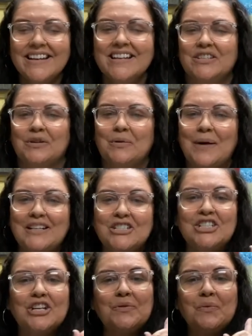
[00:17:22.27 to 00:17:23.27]
So,
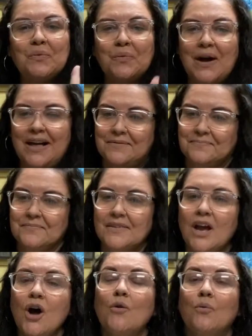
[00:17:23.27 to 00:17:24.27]
question one
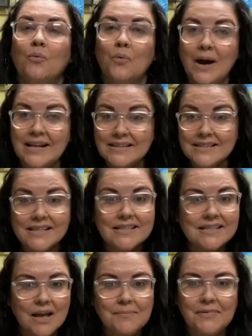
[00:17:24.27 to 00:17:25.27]
What's
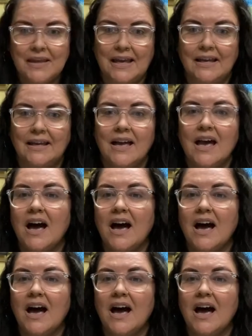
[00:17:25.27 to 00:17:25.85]
something